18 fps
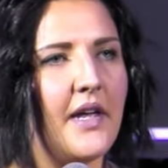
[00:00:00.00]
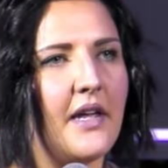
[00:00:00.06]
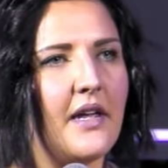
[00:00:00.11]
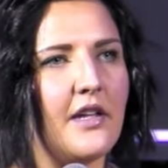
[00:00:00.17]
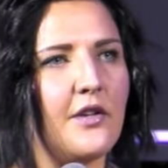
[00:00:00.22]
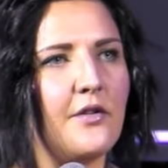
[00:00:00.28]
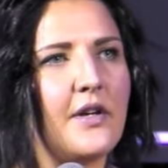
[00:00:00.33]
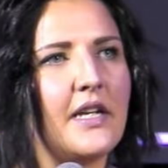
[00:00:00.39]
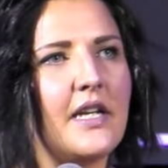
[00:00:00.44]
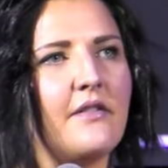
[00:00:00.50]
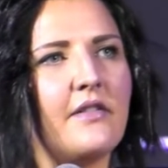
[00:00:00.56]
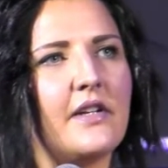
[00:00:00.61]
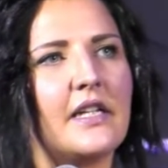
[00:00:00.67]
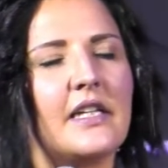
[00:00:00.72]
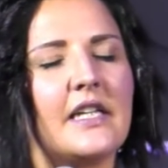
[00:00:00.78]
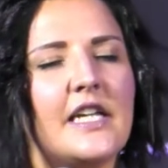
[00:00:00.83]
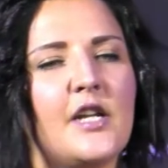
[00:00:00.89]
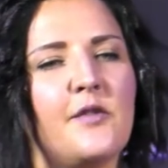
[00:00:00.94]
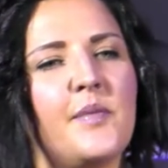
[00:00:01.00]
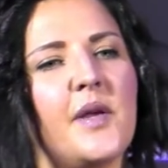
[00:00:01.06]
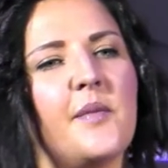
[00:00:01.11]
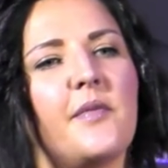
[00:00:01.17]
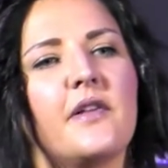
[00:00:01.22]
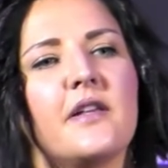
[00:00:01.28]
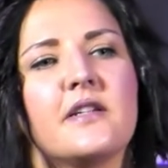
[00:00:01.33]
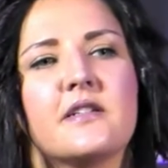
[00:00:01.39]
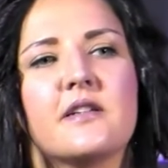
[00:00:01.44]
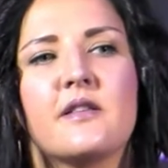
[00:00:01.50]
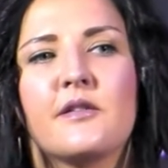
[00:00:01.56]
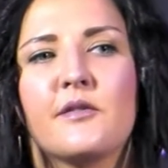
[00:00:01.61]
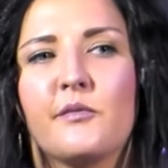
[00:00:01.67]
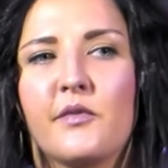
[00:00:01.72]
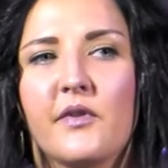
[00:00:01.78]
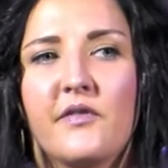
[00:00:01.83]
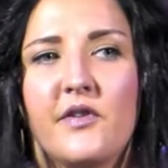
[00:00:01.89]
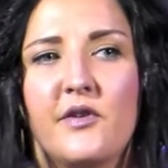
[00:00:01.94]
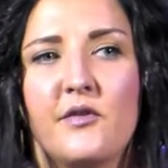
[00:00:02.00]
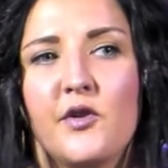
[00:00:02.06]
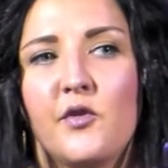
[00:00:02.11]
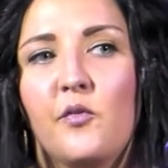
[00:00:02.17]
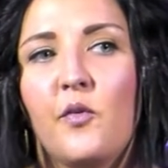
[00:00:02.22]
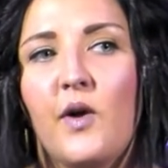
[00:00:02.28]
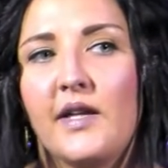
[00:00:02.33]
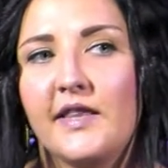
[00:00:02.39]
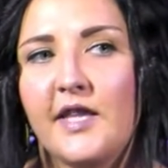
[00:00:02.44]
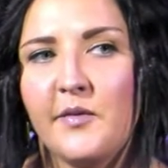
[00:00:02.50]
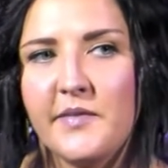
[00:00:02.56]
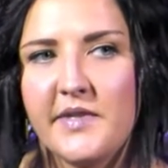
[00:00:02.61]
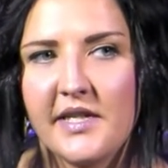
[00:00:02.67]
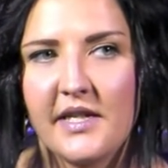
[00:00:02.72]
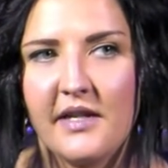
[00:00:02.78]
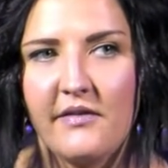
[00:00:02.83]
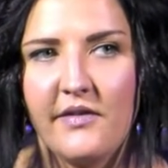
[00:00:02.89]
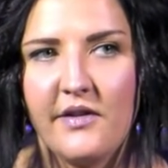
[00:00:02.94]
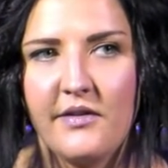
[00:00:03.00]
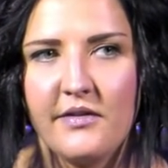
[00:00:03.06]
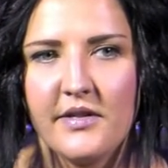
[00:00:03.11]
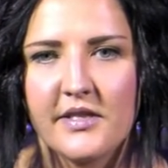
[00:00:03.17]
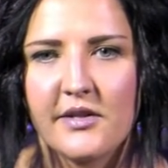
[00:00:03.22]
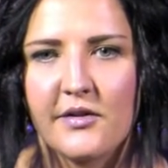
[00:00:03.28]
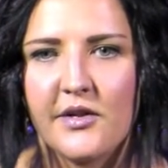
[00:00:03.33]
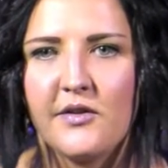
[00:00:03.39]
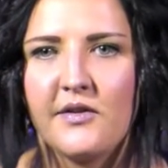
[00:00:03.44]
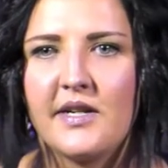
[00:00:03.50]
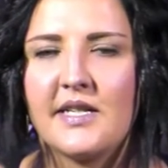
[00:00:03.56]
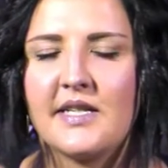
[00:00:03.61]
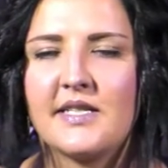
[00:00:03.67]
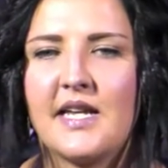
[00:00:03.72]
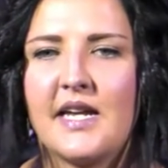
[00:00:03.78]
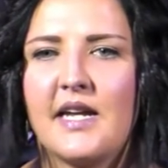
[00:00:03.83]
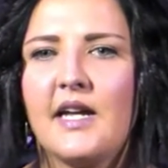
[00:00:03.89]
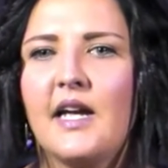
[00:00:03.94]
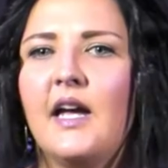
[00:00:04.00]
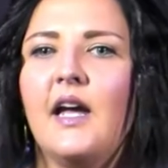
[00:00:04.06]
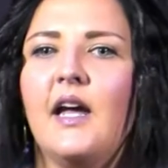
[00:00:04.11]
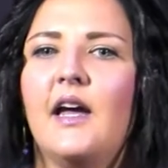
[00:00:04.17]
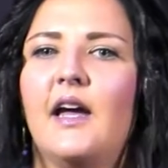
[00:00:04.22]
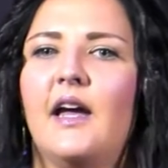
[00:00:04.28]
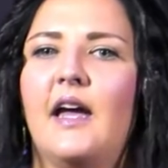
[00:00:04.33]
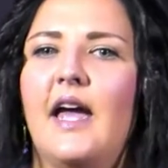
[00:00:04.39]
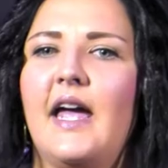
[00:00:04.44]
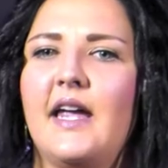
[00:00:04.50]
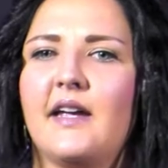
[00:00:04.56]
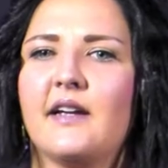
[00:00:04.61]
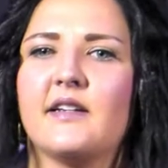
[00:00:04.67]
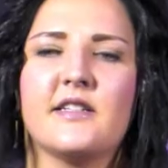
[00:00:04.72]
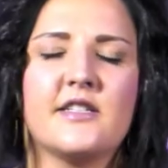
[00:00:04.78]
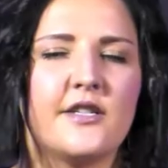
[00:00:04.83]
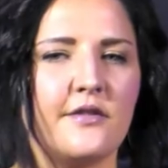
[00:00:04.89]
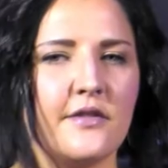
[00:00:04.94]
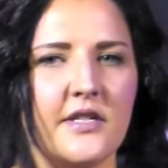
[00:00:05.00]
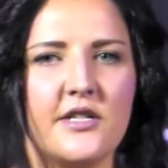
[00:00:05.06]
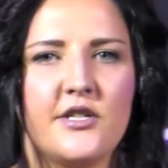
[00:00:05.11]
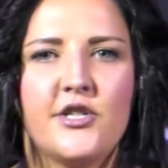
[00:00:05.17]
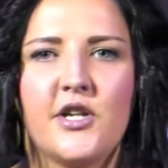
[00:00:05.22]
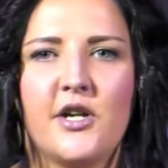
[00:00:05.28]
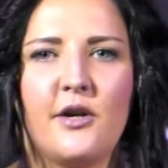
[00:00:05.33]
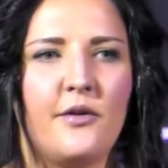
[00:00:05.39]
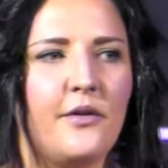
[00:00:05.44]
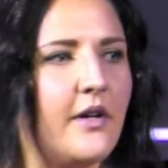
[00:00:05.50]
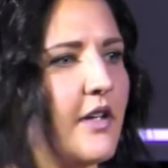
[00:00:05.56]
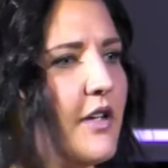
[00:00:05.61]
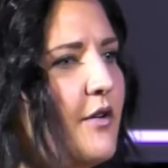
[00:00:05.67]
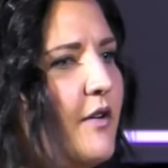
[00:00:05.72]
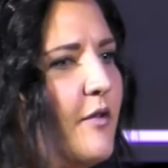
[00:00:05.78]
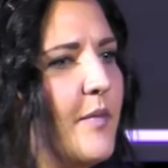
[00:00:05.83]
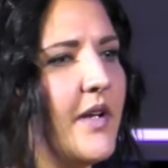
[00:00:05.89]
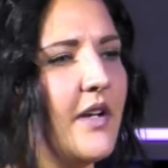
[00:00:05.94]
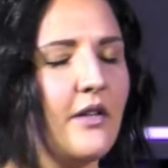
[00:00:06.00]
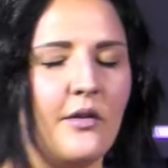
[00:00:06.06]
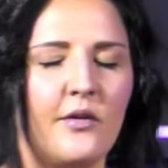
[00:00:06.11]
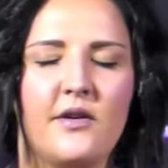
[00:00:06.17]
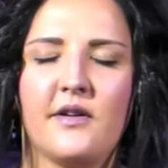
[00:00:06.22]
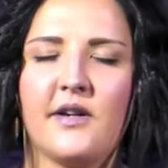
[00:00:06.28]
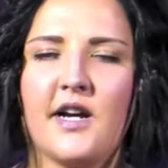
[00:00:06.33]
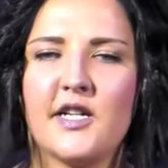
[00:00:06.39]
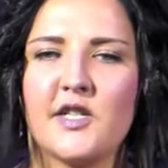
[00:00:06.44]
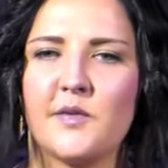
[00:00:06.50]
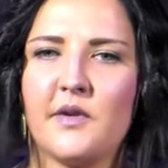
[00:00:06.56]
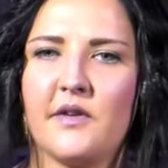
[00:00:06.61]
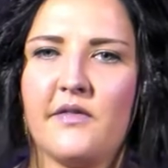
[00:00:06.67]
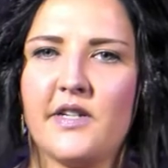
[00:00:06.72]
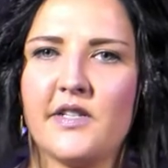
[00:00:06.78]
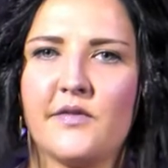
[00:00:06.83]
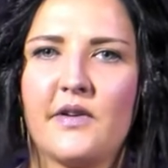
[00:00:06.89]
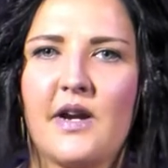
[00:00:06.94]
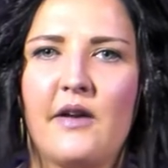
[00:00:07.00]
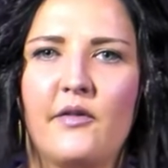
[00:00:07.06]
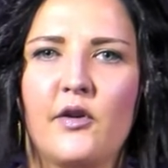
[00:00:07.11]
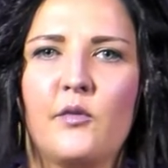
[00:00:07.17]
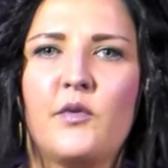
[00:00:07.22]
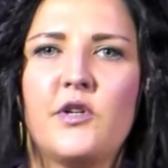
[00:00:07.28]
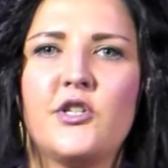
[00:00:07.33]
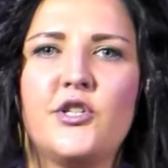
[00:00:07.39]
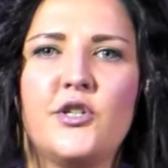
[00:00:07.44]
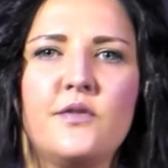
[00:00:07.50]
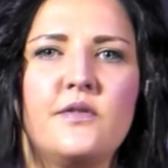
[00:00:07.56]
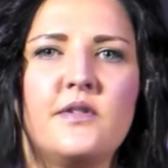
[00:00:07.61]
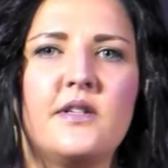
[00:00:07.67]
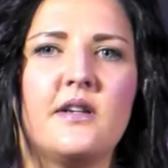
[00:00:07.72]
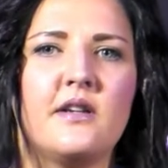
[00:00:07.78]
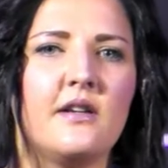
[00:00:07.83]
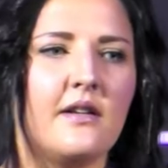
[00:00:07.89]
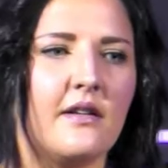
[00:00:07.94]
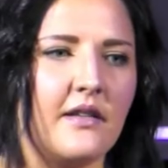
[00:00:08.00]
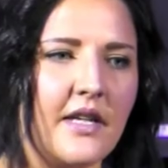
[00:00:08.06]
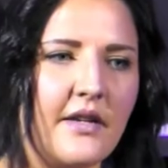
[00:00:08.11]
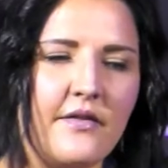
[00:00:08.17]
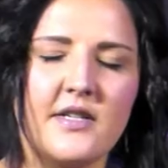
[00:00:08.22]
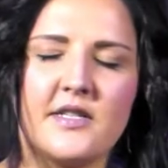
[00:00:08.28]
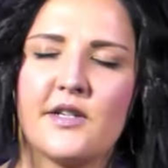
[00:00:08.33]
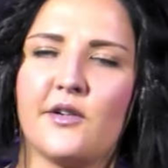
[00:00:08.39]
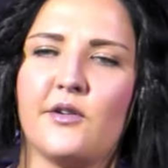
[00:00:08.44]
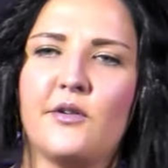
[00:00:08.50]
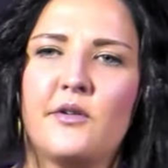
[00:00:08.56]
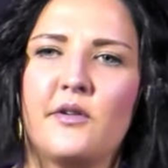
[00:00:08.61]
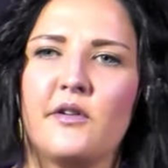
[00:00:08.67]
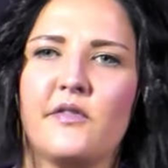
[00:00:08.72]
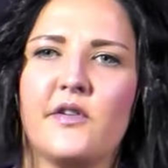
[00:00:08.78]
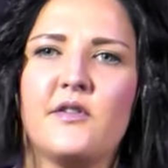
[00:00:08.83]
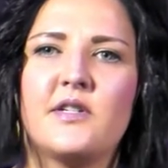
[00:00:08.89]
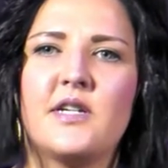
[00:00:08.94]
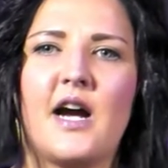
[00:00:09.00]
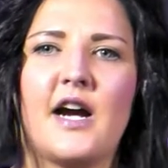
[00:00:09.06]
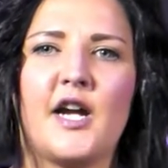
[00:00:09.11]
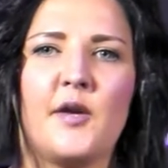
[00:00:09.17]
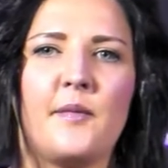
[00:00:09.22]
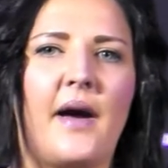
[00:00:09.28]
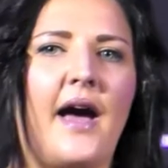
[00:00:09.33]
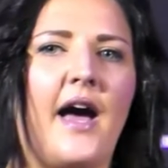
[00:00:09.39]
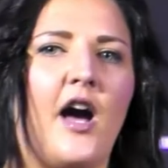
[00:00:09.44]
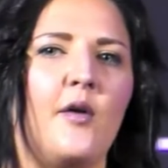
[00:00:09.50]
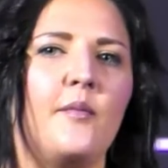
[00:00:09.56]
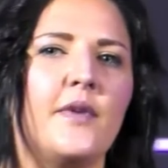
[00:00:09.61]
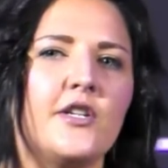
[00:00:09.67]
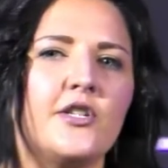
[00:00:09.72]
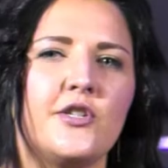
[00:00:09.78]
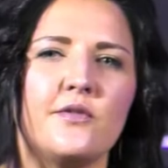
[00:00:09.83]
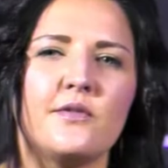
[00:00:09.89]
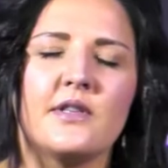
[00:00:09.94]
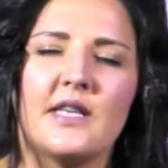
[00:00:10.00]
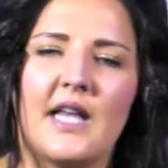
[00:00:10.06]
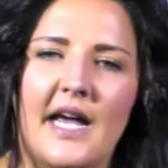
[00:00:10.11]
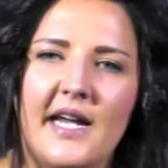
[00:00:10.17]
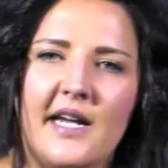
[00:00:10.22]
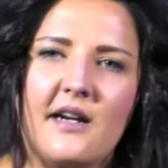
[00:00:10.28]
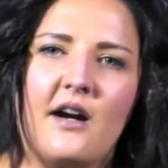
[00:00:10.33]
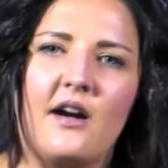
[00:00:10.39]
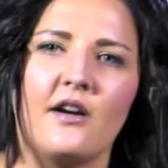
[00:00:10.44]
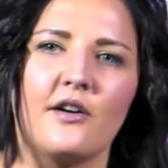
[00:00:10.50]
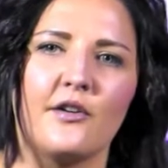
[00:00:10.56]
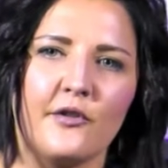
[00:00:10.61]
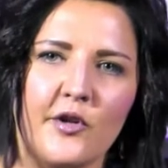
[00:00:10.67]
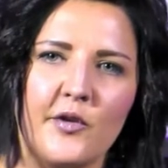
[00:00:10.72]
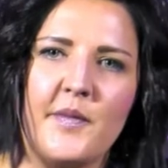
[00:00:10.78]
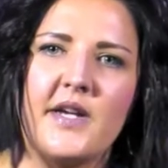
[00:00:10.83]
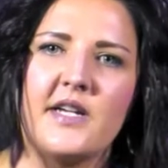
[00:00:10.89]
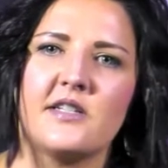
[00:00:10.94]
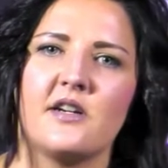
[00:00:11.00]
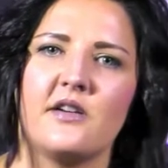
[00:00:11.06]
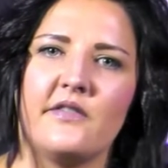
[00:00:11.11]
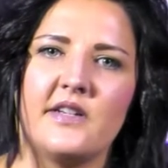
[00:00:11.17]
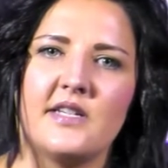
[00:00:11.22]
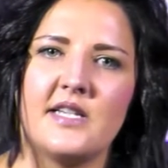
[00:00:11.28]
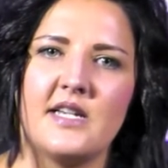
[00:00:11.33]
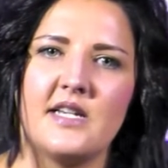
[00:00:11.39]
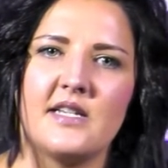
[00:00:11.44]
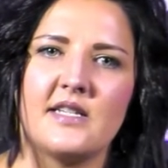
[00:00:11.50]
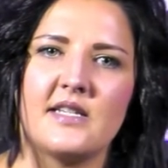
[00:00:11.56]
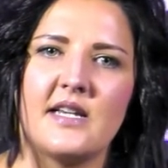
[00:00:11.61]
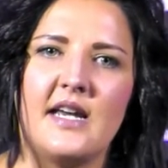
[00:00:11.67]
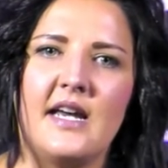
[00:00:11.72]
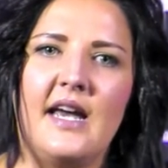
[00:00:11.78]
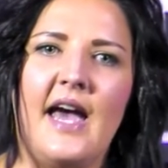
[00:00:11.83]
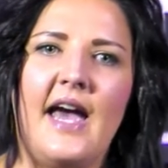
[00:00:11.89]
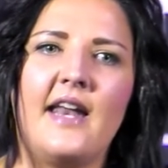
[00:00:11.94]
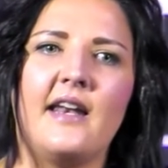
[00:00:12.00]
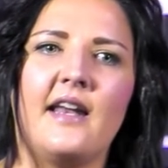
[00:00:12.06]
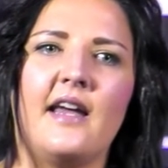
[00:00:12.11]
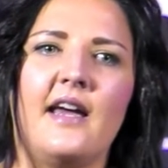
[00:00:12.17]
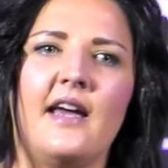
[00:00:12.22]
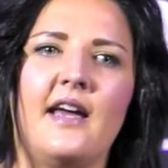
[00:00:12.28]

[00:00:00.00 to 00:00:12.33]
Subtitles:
you can even lead people into the review you want them to give you. So you can say, hey, Susie Joe, you have been a loyal customer of us forever. Would you leave us a Google review talking about how much you like our grooming services? And